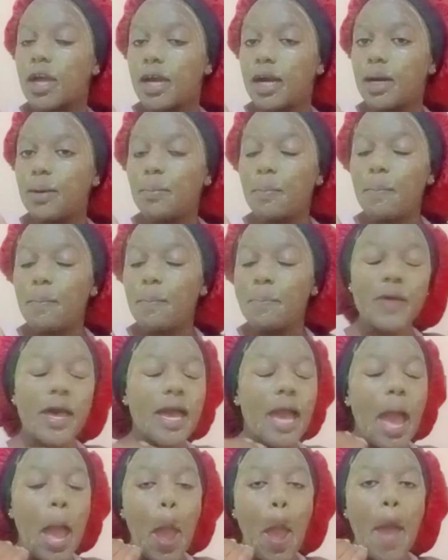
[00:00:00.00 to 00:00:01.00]
come.
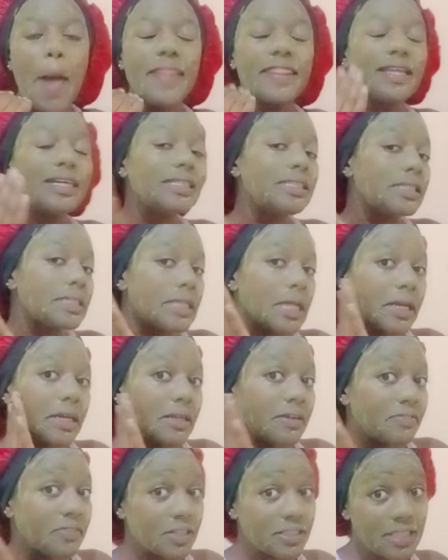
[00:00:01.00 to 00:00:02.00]
Let's see
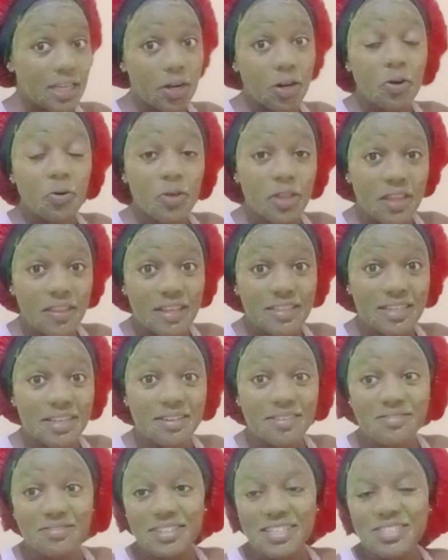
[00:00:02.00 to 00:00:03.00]
the difference. I don't know whether
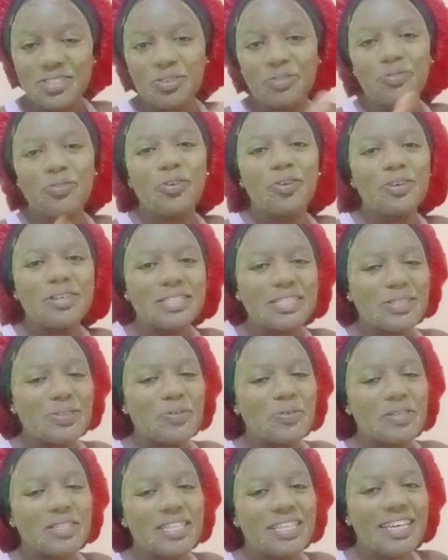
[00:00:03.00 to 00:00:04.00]
there's a difference, of
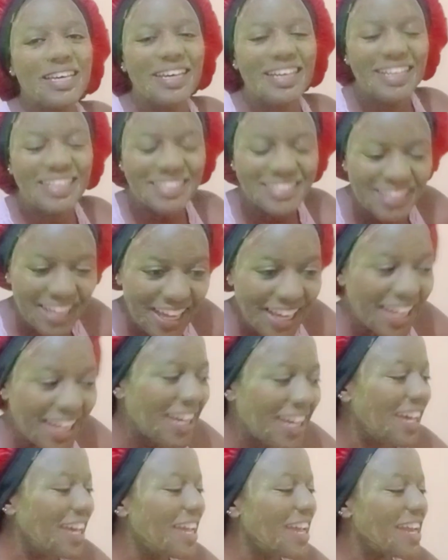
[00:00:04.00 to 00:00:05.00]
course not yet.
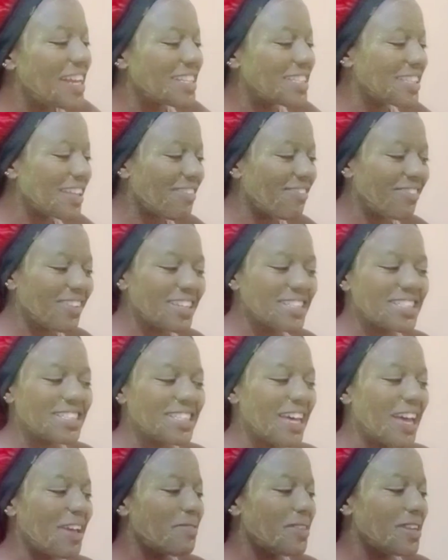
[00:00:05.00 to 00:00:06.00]
It's the
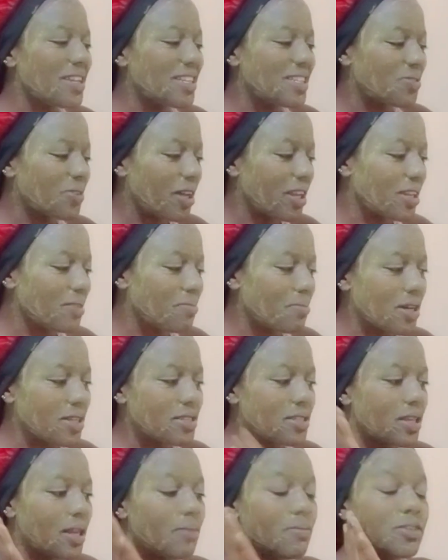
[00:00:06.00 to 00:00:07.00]
first time literally,
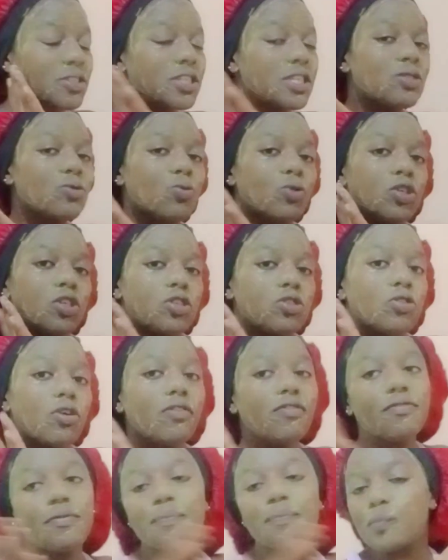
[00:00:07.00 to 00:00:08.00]
but let me just wash
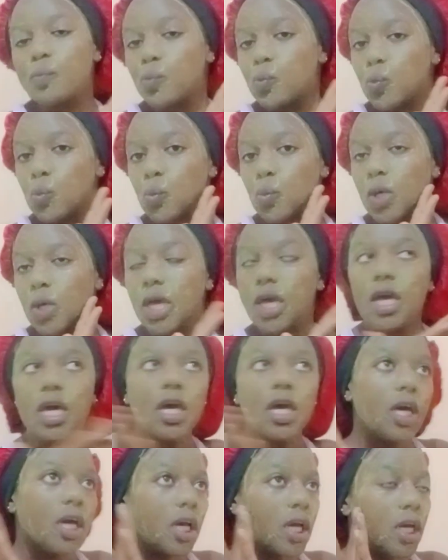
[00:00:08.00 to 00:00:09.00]
it off
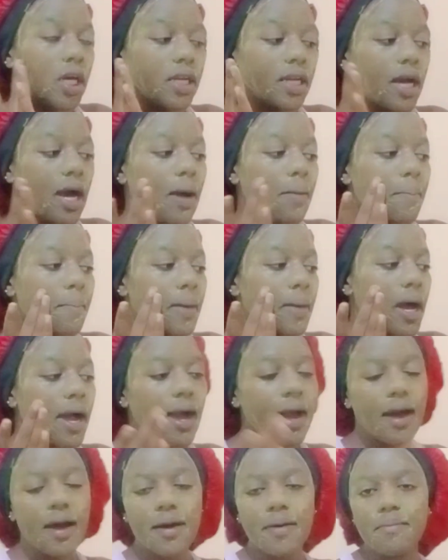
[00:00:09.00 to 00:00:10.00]
and come
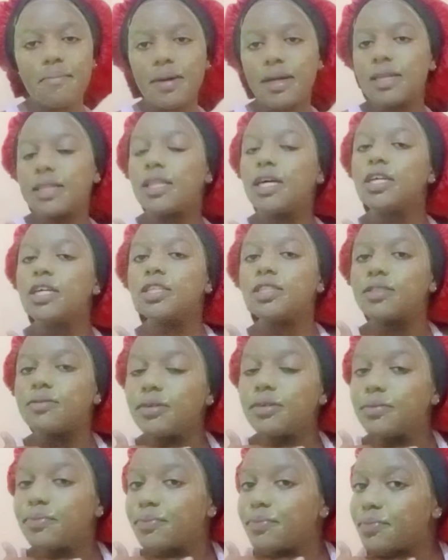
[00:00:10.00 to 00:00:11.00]
back. But
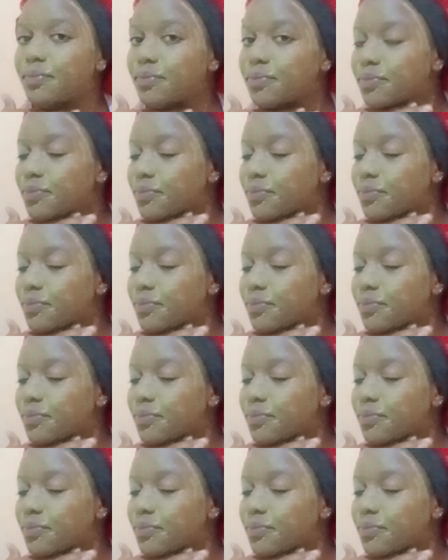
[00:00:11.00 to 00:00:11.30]
that's me.